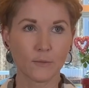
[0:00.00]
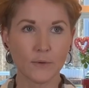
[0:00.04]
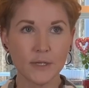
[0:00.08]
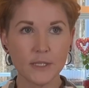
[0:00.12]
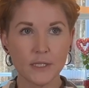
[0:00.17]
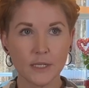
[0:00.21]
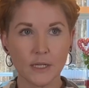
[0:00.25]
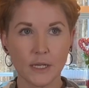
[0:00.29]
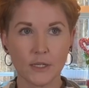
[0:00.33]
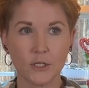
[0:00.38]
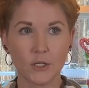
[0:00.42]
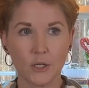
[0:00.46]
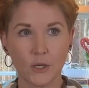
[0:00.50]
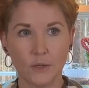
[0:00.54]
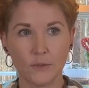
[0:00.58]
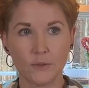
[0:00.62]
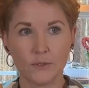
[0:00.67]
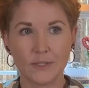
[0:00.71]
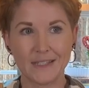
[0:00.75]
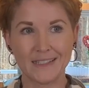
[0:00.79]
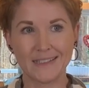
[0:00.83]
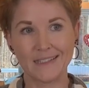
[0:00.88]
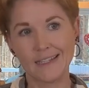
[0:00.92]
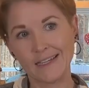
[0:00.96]
reason I
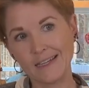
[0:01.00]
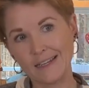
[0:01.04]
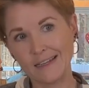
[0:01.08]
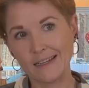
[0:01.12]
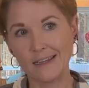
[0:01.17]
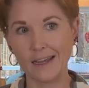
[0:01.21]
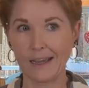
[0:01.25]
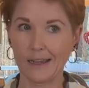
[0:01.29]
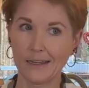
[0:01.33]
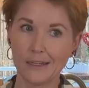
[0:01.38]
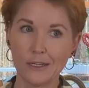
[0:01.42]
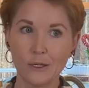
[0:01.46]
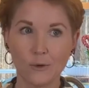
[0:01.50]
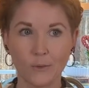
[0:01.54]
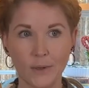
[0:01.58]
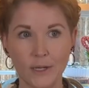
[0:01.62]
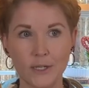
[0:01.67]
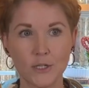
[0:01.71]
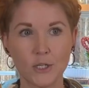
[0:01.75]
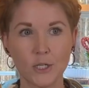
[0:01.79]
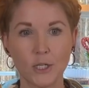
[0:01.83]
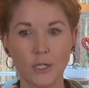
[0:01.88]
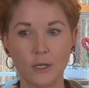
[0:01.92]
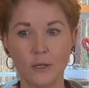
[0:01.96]
chose the 10/90
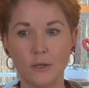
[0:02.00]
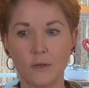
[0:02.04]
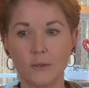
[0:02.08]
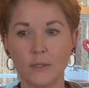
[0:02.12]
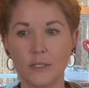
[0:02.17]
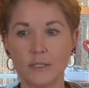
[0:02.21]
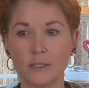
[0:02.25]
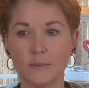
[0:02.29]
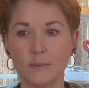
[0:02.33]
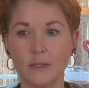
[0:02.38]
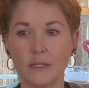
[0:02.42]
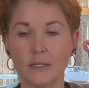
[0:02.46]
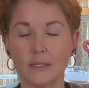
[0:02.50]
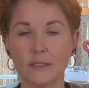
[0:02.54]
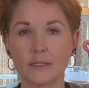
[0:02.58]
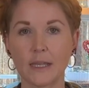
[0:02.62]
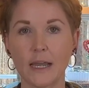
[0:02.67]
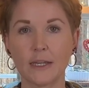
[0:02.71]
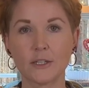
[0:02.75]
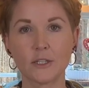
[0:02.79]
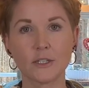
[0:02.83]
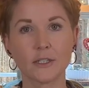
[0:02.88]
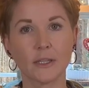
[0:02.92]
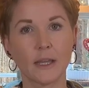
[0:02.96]
ratio is
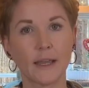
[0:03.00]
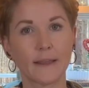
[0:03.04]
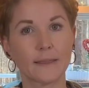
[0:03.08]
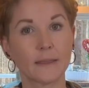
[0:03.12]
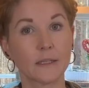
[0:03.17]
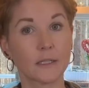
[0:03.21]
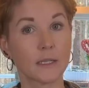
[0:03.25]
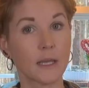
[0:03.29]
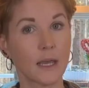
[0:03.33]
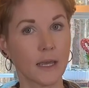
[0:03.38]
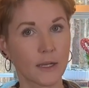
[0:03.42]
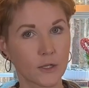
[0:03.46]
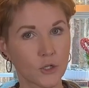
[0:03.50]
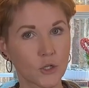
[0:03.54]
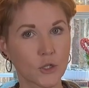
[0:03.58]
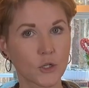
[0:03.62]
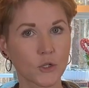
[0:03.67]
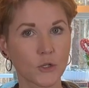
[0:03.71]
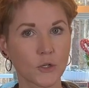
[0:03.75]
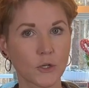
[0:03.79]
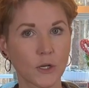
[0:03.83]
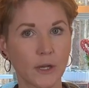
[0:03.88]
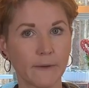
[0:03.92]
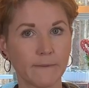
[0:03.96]
because I just like the
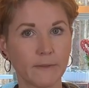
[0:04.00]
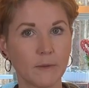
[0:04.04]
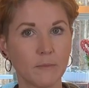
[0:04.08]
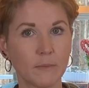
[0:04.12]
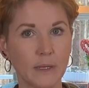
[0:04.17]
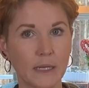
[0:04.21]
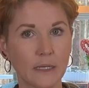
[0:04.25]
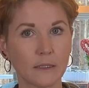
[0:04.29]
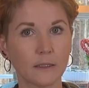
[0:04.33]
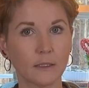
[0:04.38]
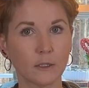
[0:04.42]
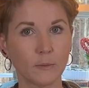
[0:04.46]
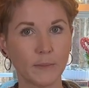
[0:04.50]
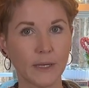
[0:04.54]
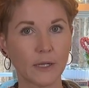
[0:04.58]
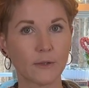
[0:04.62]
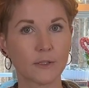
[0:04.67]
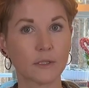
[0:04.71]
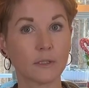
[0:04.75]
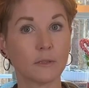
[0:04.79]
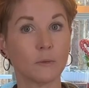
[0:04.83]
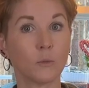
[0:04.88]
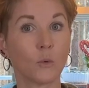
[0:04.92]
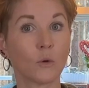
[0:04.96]
texture of the meat a little
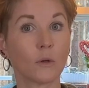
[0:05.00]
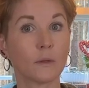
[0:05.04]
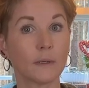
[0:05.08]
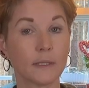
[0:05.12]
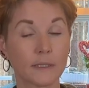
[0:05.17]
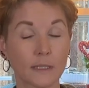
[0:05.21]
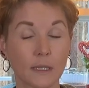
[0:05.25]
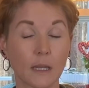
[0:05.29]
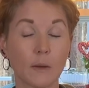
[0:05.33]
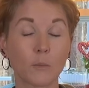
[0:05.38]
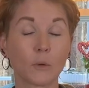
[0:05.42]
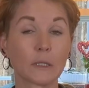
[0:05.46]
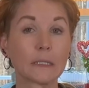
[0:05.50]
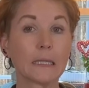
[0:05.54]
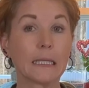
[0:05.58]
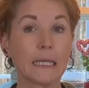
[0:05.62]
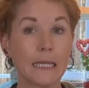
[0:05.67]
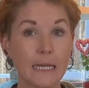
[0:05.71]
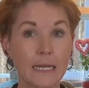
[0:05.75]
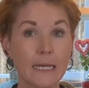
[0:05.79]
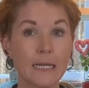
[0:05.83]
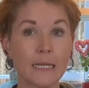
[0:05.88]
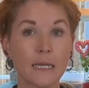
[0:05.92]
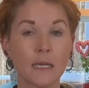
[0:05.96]
better. It's a lot more
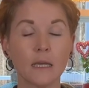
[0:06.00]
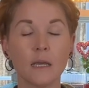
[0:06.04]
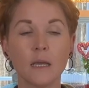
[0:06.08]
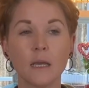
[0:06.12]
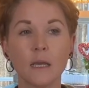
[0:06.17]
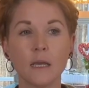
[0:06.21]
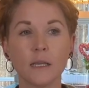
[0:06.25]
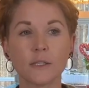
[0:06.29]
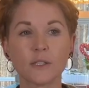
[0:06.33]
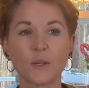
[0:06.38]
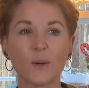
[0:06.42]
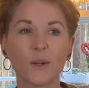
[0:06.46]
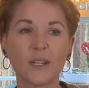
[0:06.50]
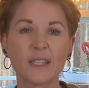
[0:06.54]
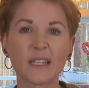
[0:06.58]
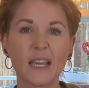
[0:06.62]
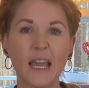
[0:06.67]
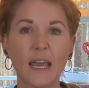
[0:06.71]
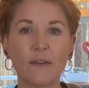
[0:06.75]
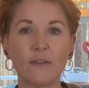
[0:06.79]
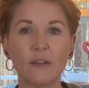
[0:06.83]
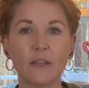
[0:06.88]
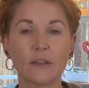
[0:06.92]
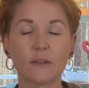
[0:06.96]
lean, so it
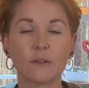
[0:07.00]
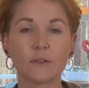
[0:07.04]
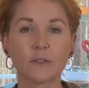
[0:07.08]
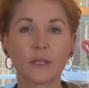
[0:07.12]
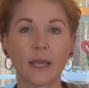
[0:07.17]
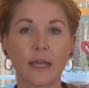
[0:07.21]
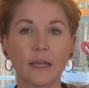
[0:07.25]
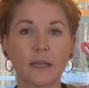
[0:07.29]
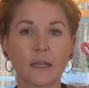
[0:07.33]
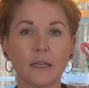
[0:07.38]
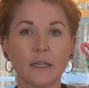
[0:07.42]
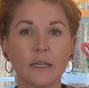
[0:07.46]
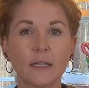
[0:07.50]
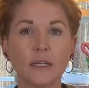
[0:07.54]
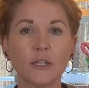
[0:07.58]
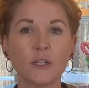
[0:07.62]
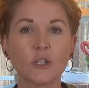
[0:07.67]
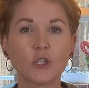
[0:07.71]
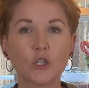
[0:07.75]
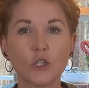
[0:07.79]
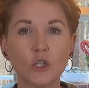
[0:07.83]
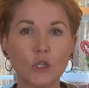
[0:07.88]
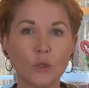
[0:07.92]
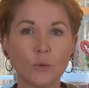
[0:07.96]
doesn't have any of those like
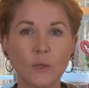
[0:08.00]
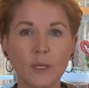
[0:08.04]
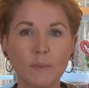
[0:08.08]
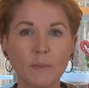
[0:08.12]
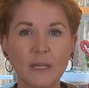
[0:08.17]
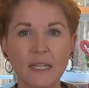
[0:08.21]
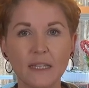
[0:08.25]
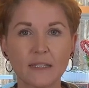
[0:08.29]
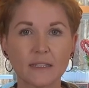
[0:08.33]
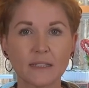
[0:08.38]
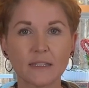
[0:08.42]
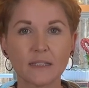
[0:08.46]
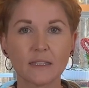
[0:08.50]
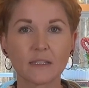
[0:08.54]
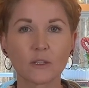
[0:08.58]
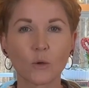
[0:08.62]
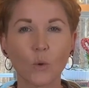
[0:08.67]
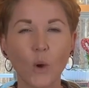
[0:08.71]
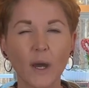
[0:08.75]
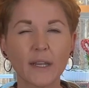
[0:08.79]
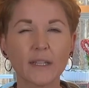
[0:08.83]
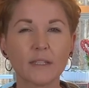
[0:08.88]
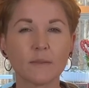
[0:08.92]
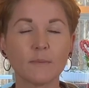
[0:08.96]
chewy pieces
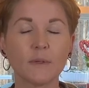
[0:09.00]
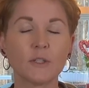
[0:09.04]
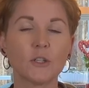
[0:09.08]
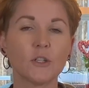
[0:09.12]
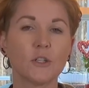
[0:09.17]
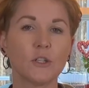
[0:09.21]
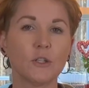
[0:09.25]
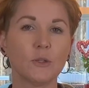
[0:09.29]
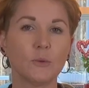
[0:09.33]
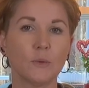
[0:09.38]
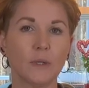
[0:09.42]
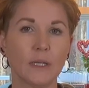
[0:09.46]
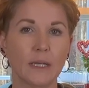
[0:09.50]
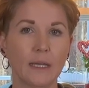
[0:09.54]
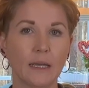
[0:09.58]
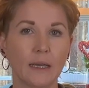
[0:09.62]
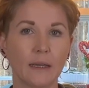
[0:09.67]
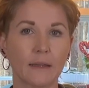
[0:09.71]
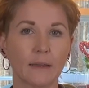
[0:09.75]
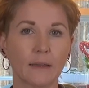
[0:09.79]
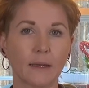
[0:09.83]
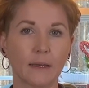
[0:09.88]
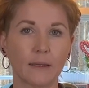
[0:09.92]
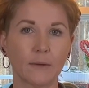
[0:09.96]
quite as much as you would
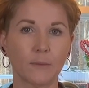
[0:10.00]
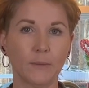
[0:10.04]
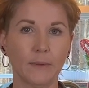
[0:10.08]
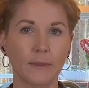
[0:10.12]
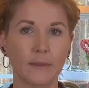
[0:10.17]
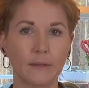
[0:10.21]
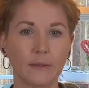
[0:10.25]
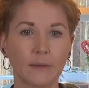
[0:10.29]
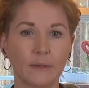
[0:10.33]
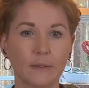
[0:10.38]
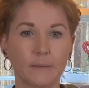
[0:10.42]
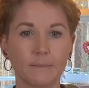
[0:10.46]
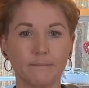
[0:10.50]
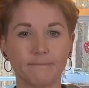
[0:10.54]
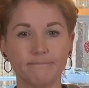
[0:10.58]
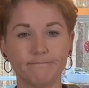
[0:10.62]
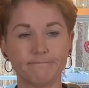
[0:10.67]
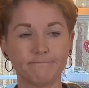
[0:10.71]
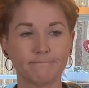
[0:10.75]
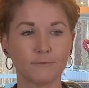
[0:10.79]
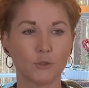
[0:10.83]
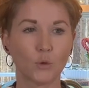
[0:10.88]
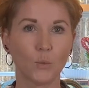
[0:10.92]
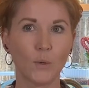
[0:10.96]
get like with the
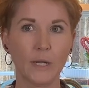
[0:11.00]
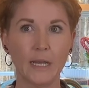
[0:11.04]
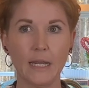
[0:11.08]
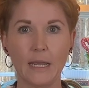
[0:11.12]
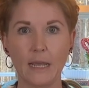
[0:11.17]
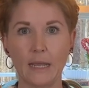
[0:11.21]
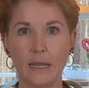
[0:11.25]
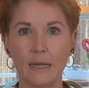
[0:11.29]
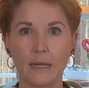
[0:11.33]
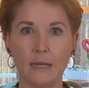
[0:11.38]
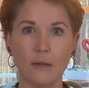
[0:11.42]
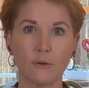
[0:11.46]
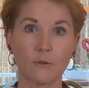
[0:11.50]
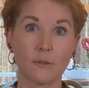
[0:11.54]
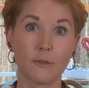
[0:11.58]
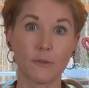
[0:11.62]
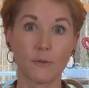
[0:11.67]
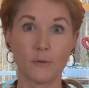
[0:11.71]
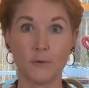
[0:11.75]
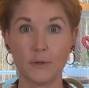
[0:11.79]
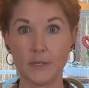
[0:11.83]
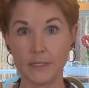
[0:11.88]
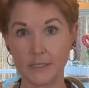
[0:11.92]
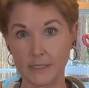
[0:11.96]
20/80 or the
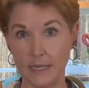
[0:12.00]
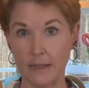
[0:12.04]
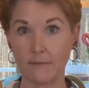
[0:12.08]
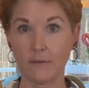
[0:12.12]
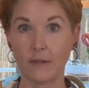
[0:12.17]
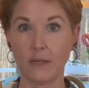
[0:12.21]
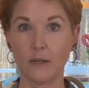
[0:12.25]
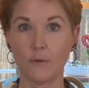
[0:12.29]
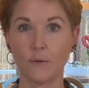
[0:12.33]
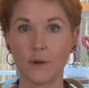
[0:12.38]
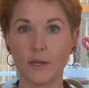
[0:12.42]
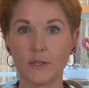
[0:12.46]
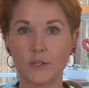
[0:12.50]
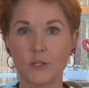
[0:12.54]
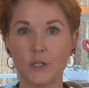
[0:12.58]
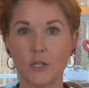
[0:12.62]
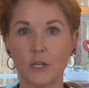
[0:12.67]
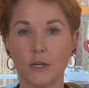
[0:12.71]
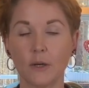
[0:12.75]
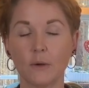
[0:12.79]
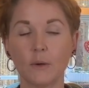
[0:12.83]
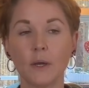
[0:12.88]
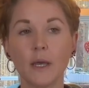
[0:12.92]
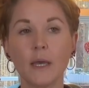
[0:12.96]
30/70
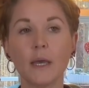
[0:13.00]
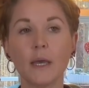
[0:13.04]
ratio.